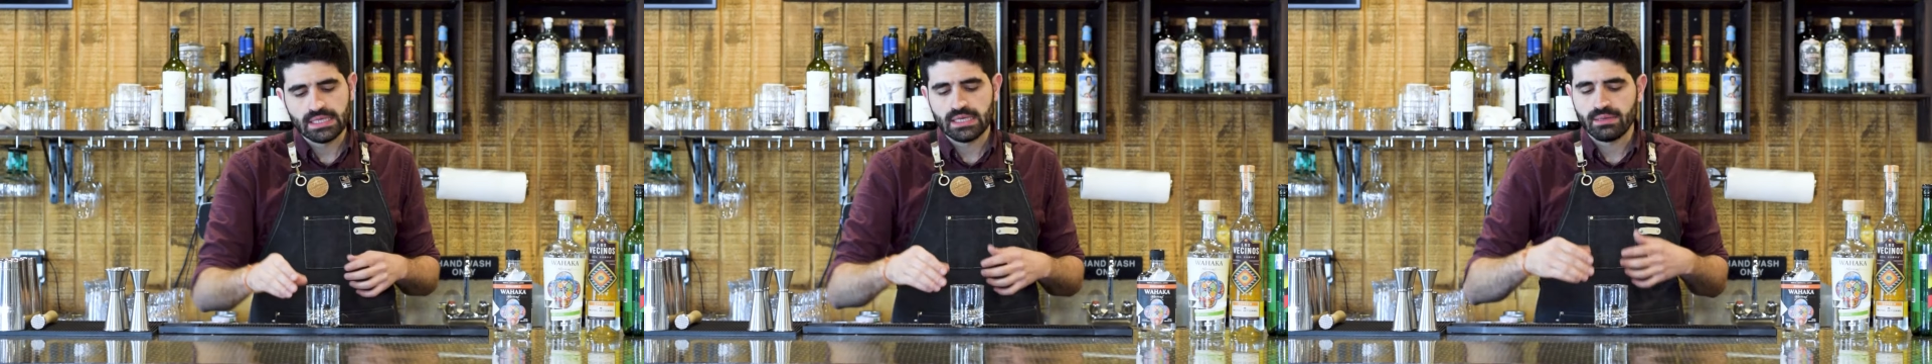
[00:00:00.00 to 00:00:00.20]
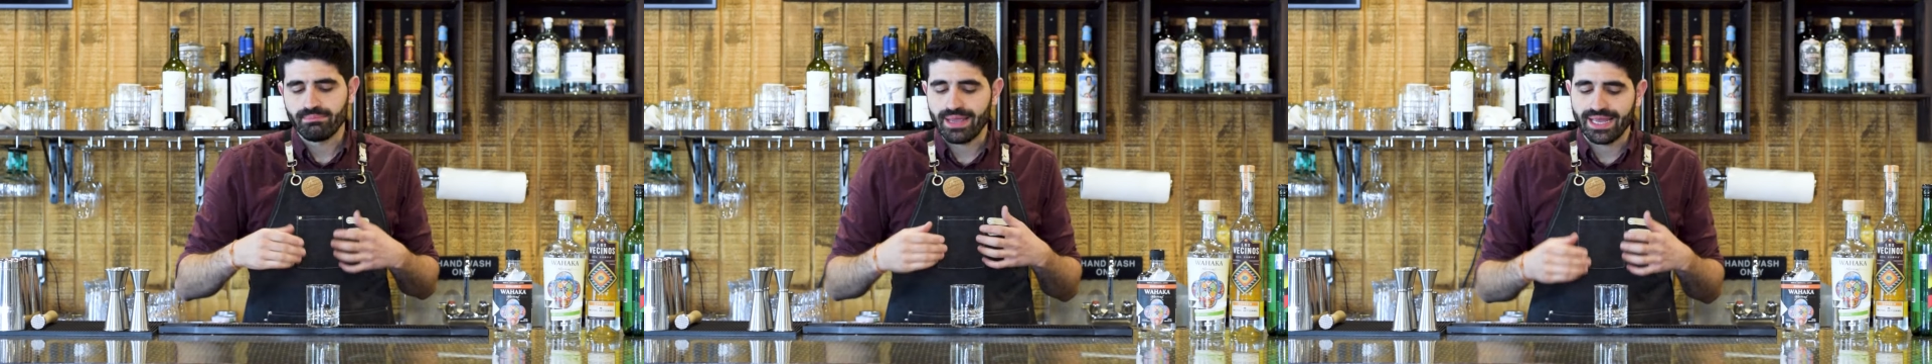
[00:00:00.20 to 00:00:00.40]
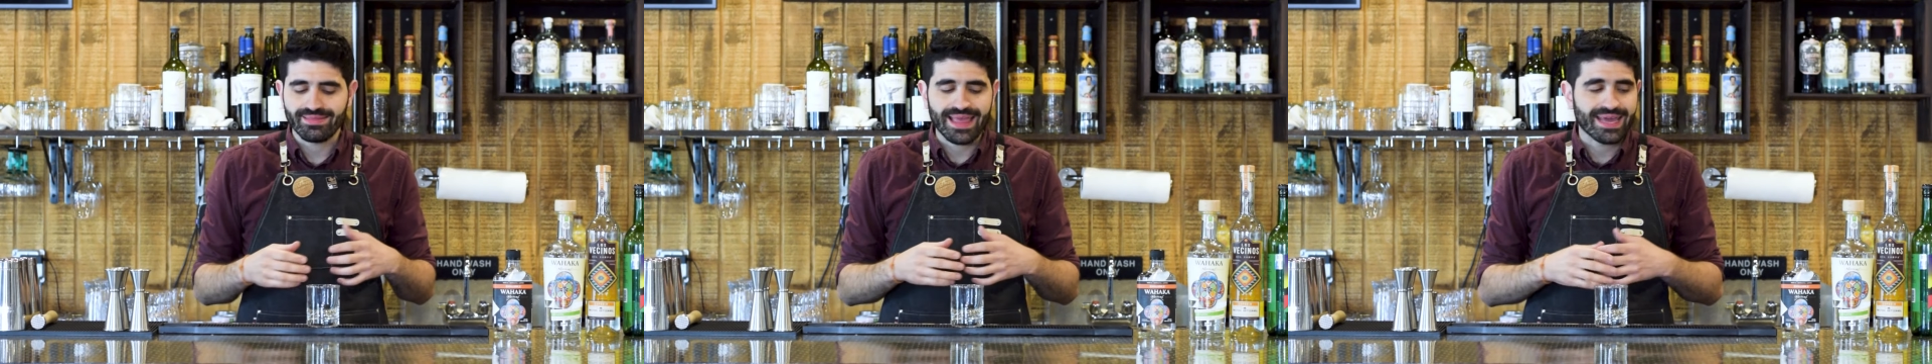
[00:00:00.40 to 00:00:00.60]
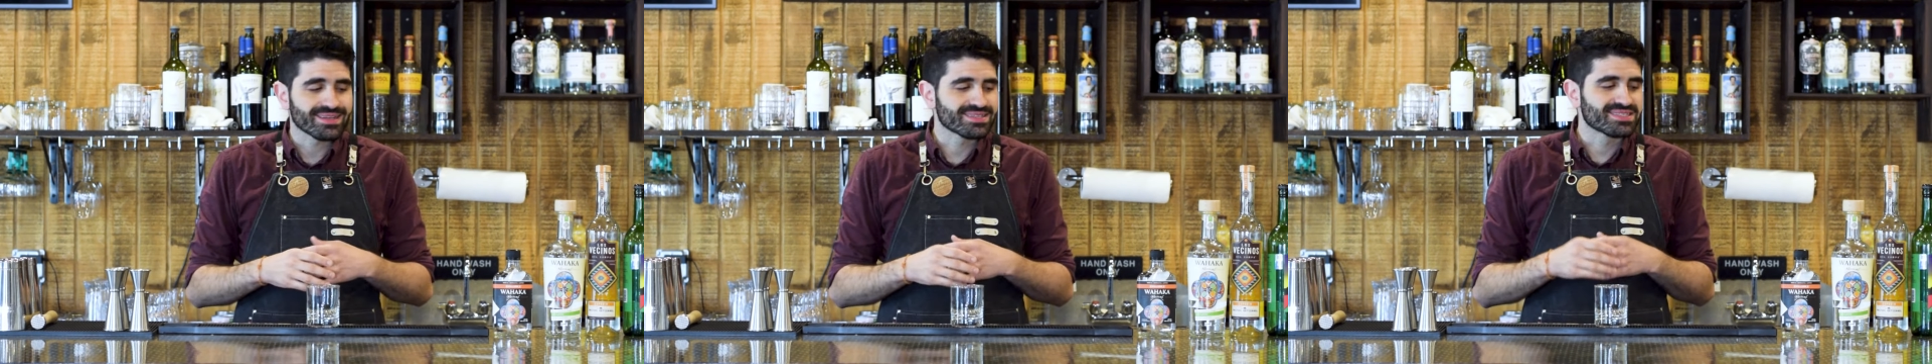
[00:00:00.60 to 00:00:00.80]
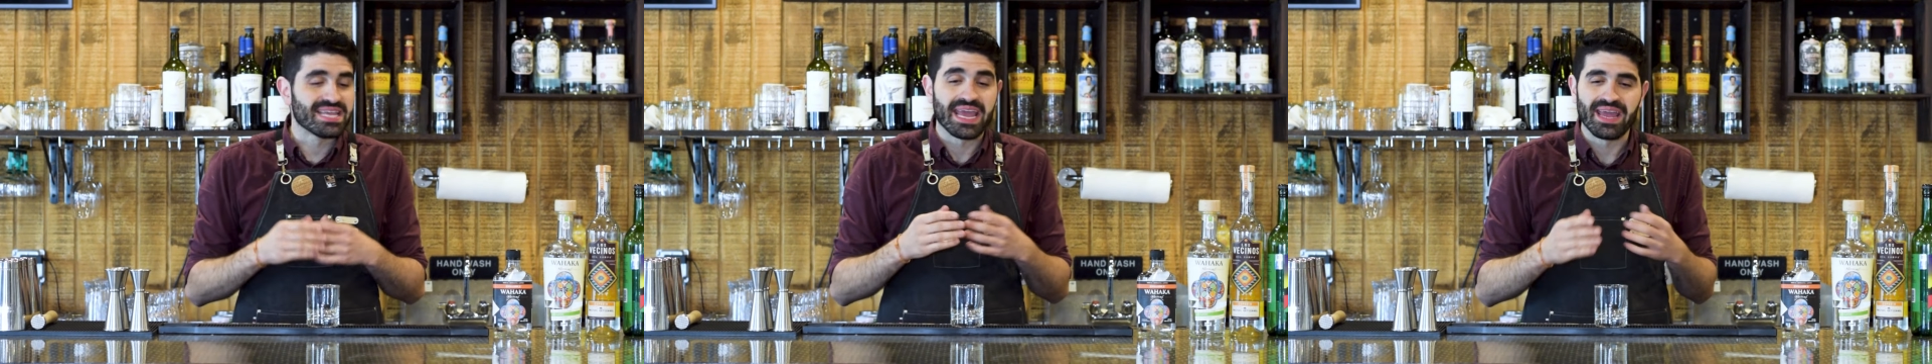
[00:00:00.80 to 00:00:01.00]
Man, that
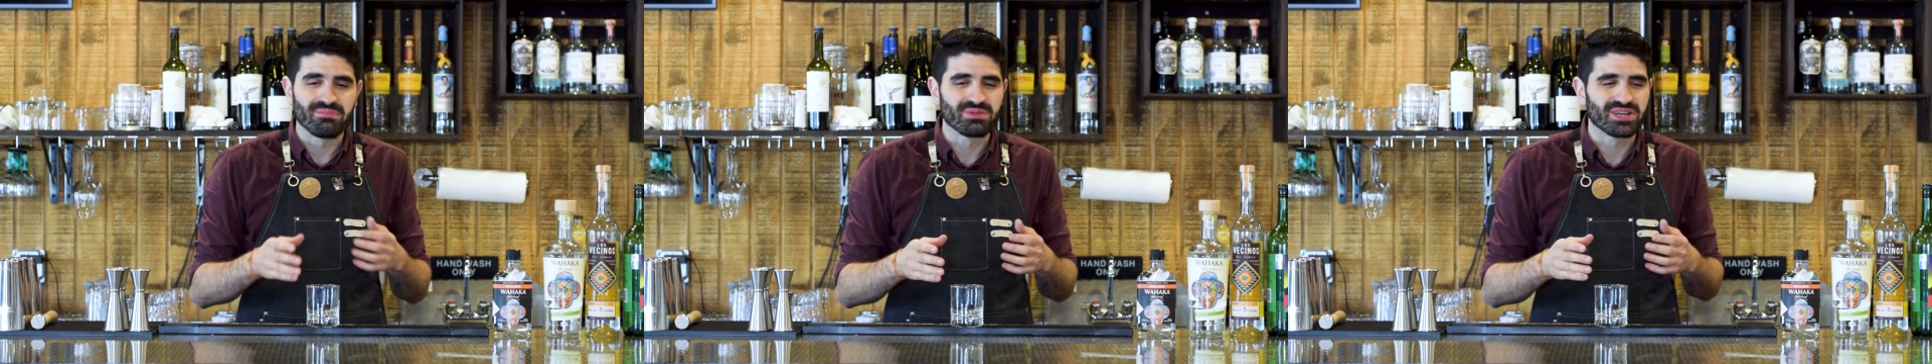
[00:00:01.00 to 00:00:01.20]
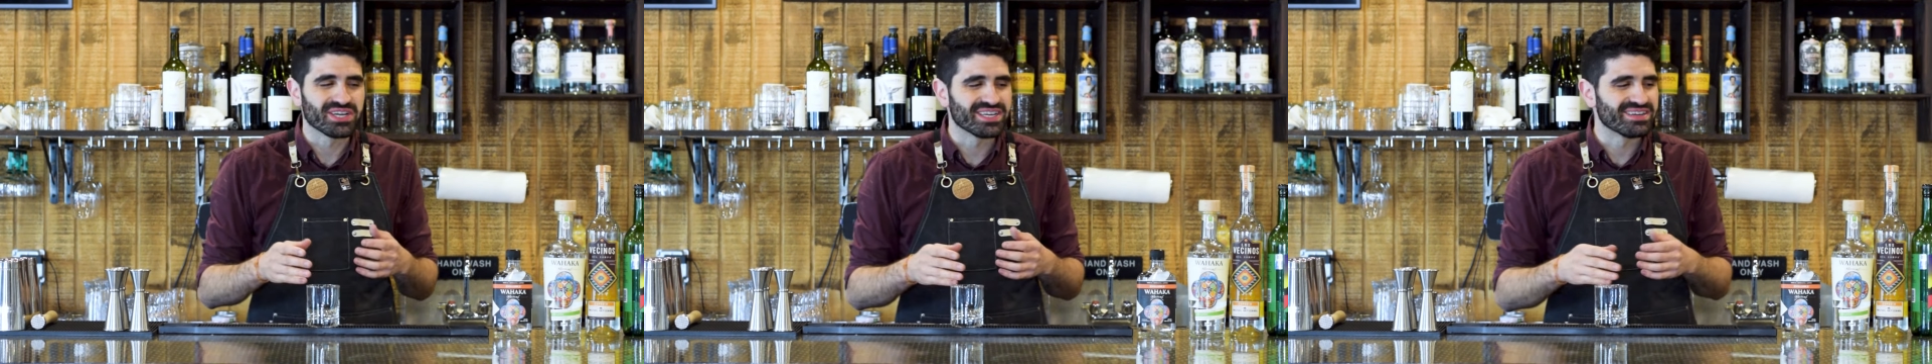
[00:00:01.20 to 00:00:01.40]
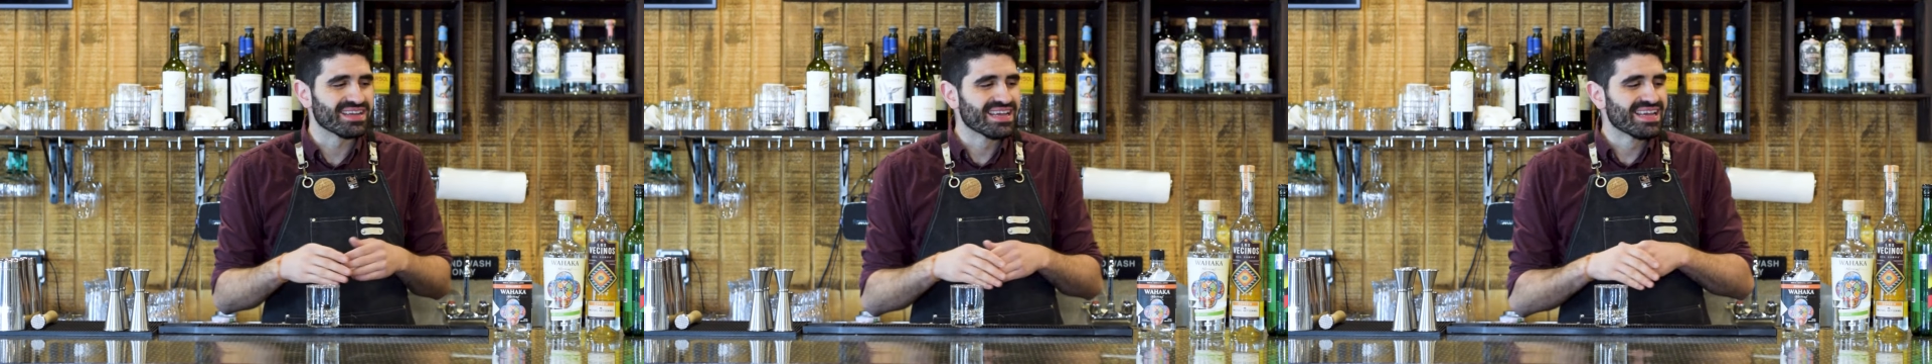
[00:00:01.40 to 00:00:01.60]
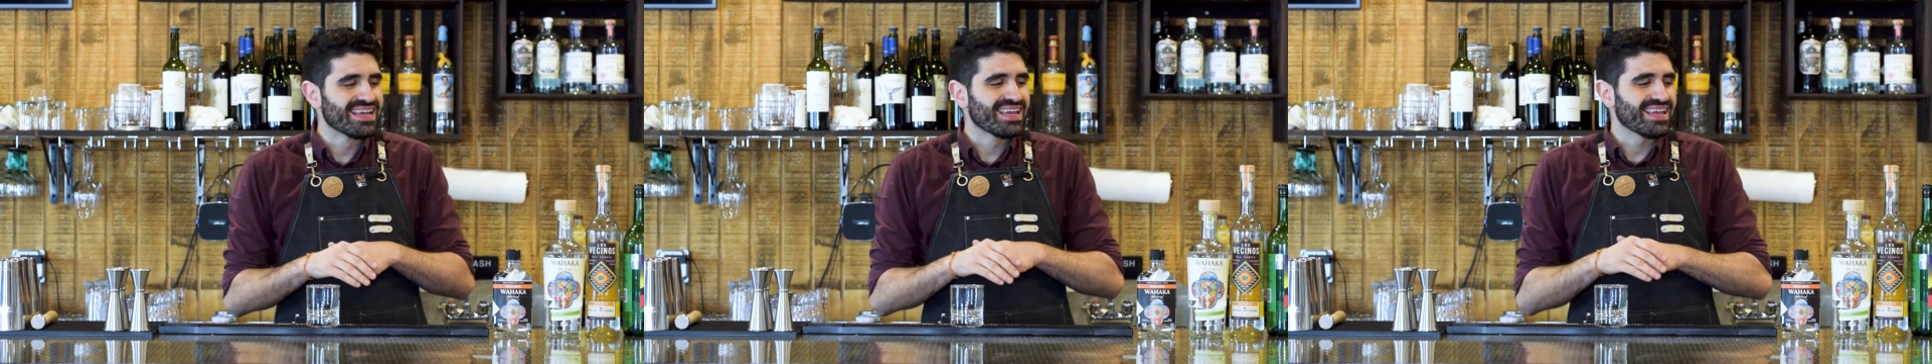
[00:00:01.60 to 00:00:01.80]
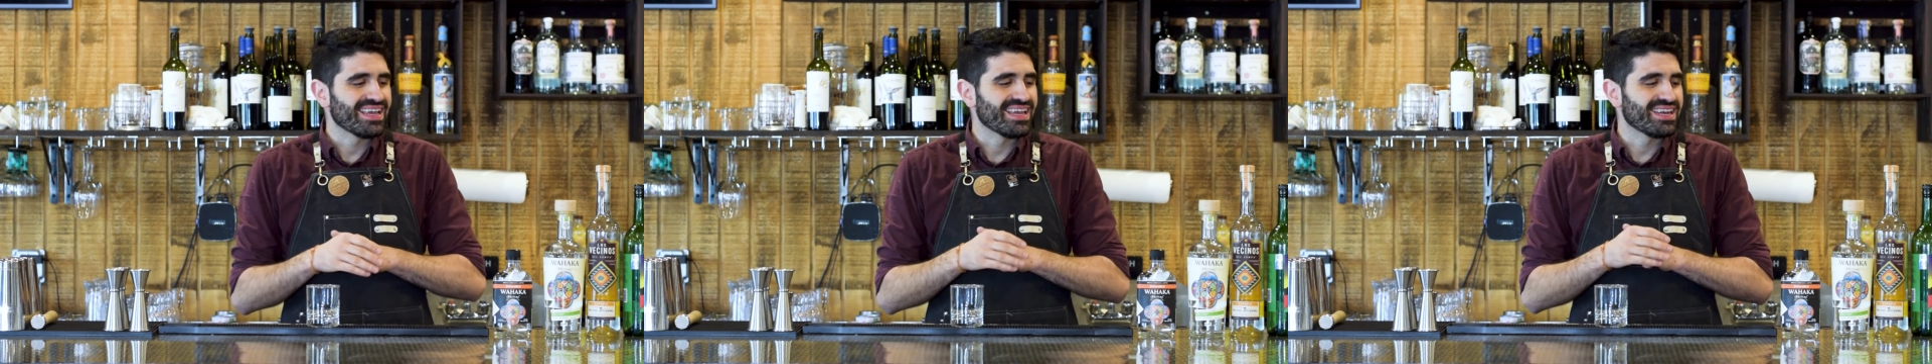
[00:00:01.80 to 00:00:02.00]
is damn good.
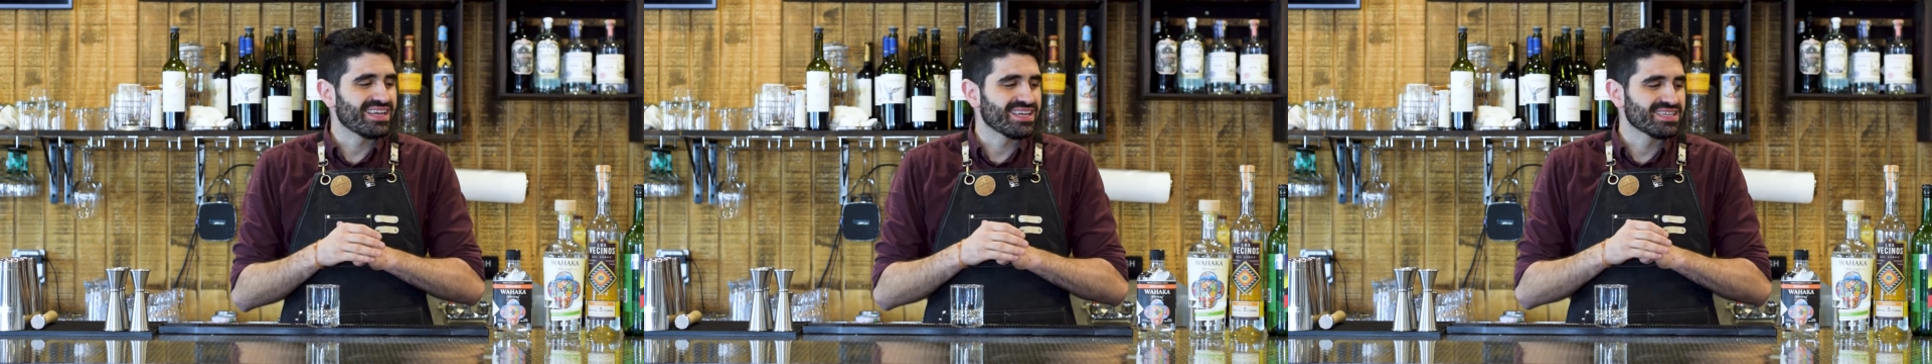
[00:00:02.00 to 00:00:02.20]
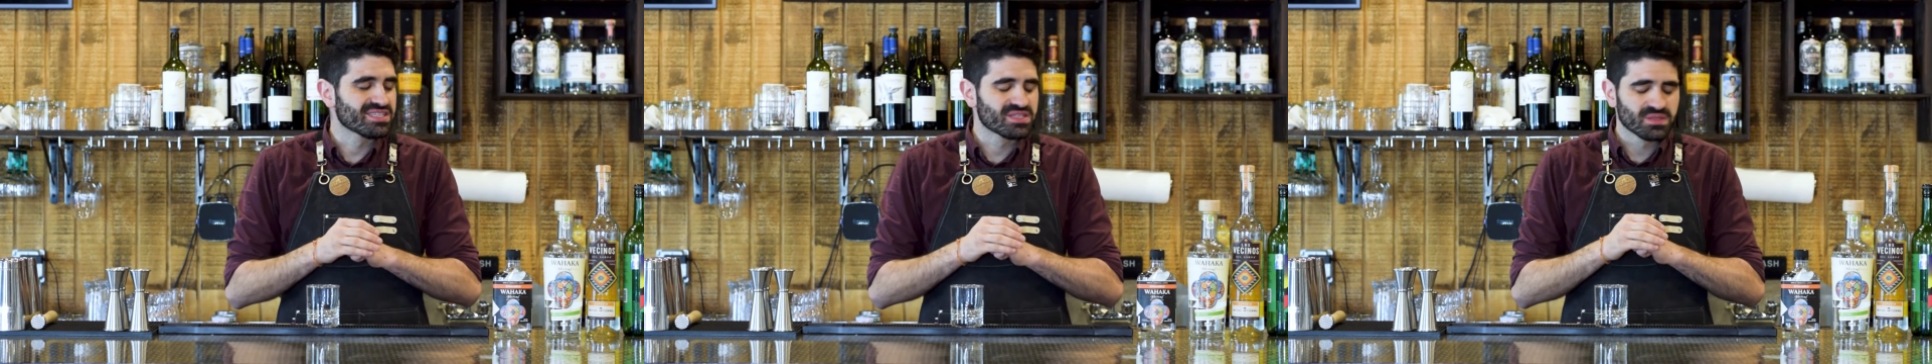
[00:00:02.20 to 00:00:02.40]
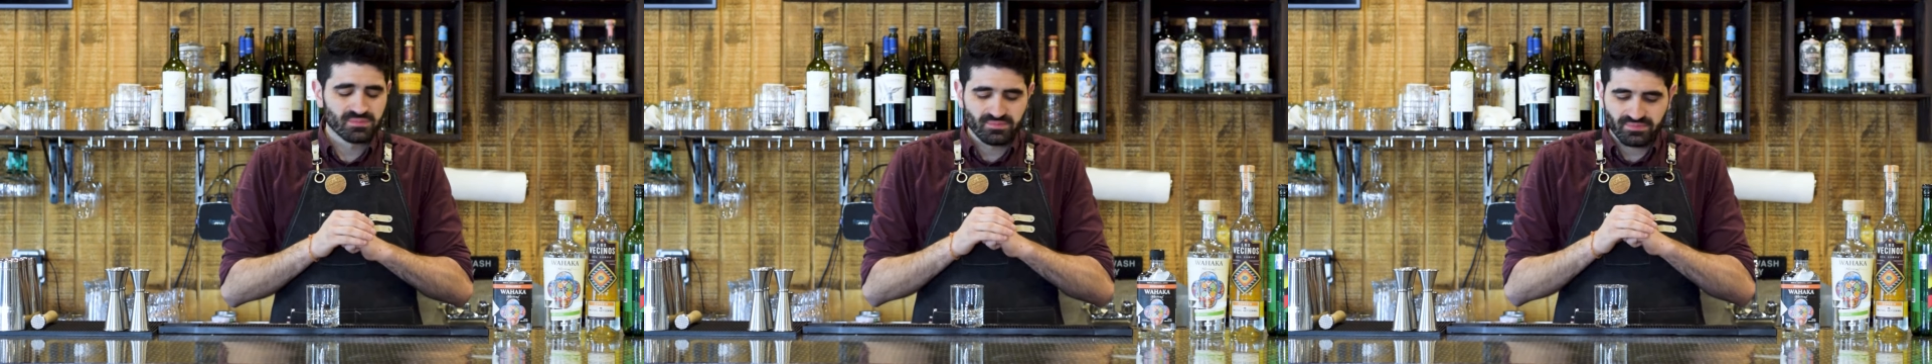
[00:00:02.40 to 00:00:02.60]
It is